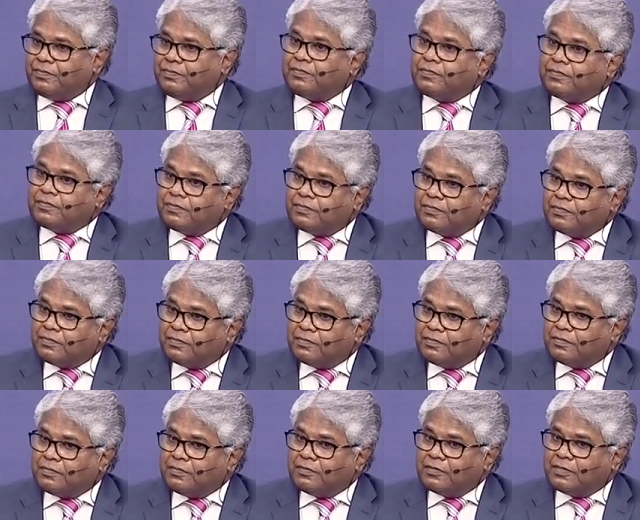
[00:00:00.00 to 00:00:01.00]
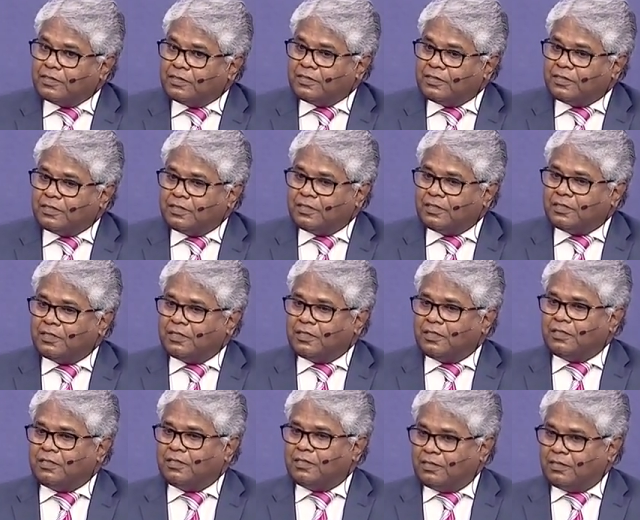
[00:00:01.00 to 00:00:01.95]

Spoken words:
(no one is talking)